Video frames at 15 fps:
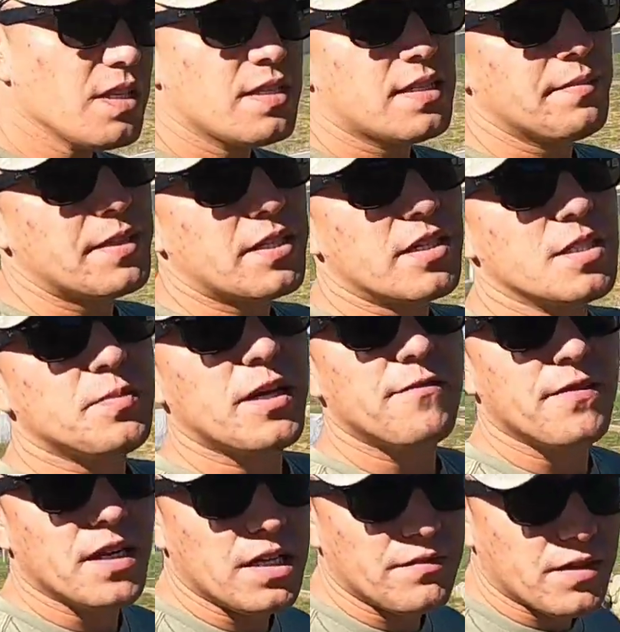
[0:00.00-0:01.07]
cemeteries pay
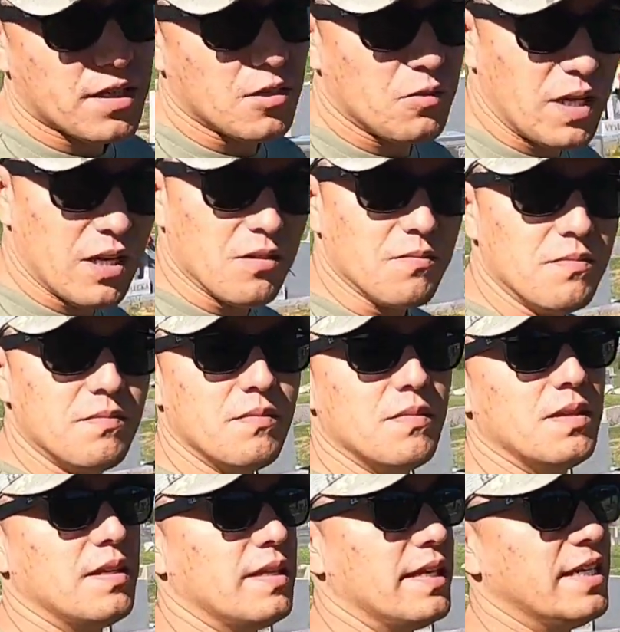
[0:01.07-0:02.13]
very, very well.
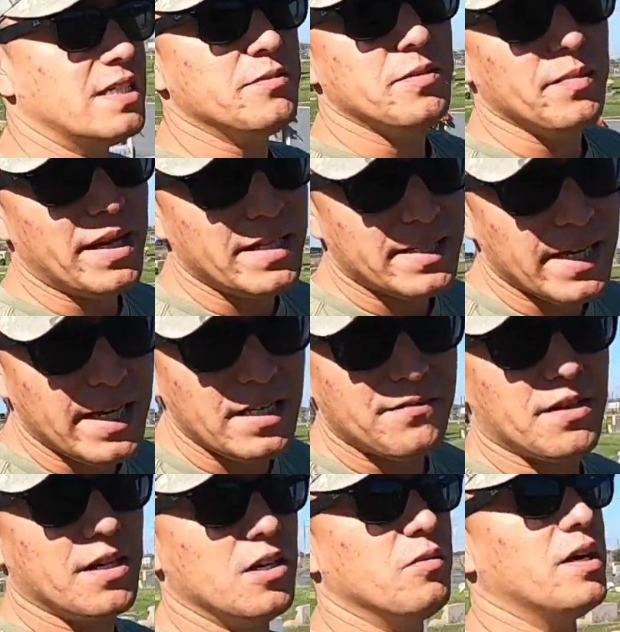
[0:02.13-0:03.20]
They need to be maintained
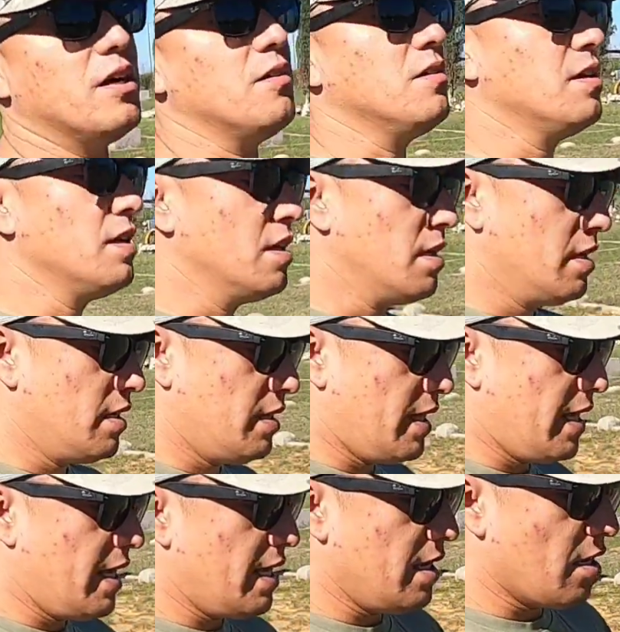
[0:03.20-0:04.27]
very well.
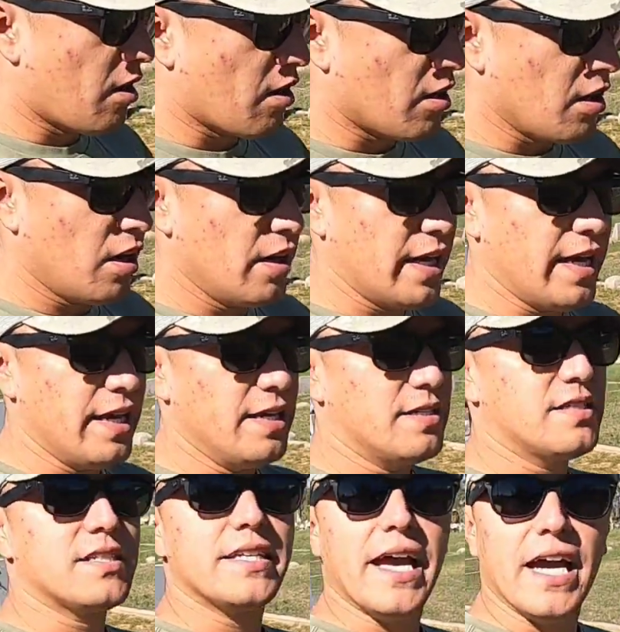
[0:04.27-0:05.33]
They are on a
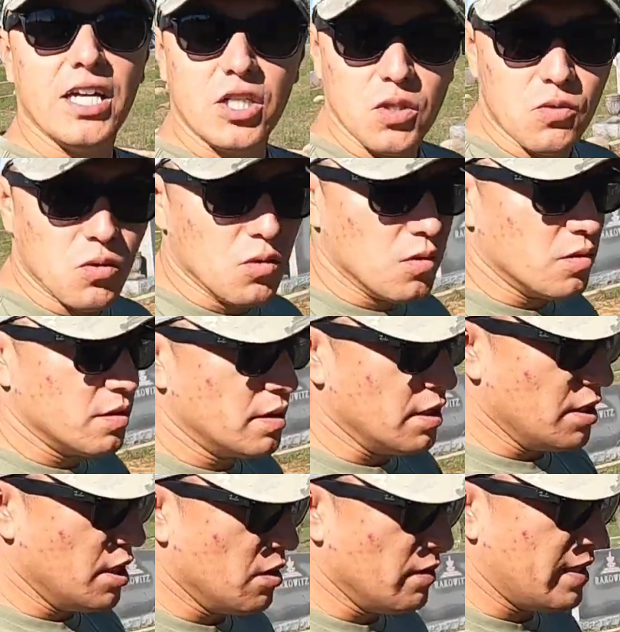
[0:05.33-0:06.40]
schedule.
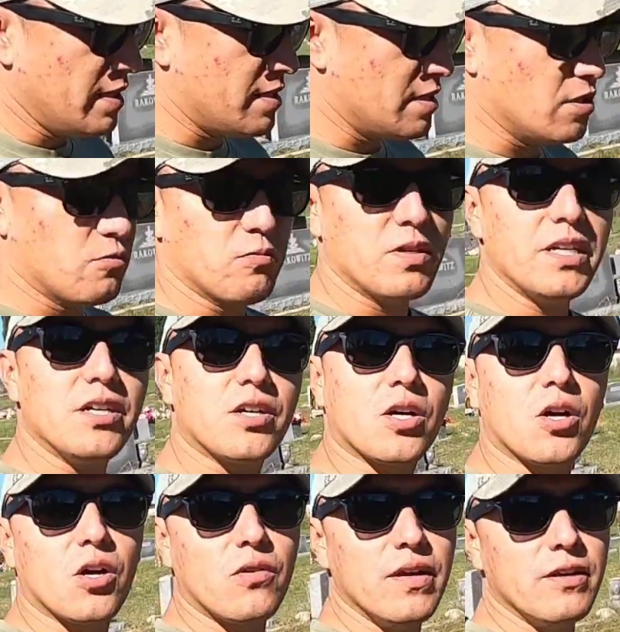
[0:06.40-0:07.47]
You know, this is a
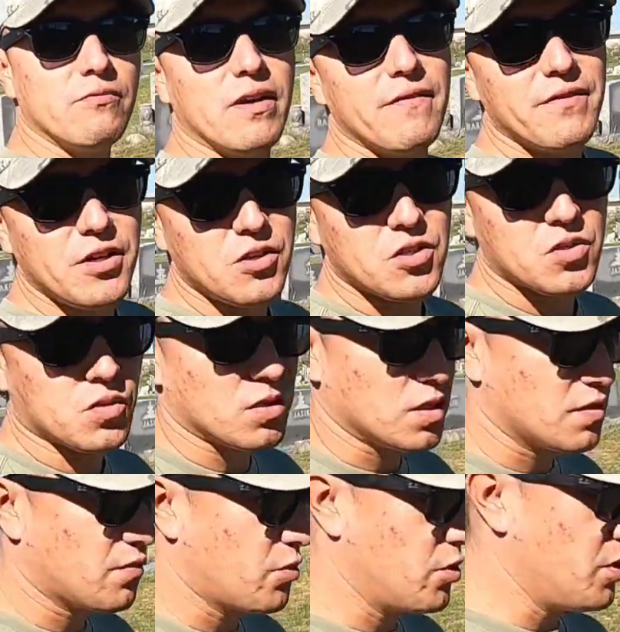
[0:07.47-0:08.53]
reoccurring revenue
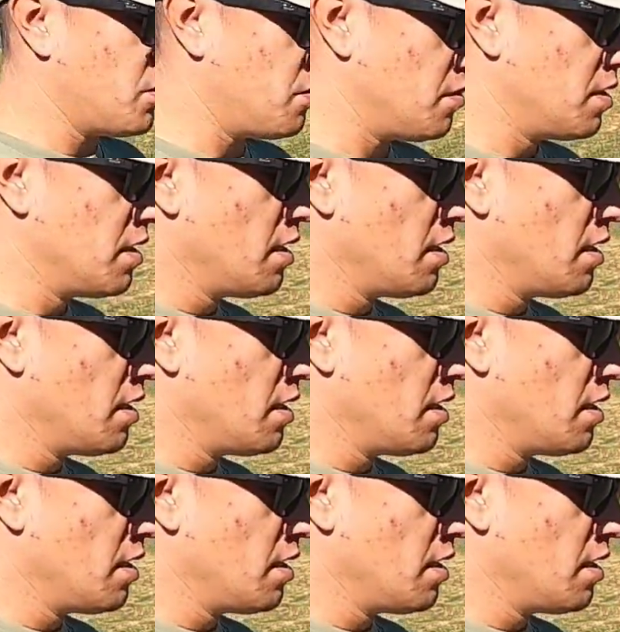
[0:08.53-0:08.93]
source for you.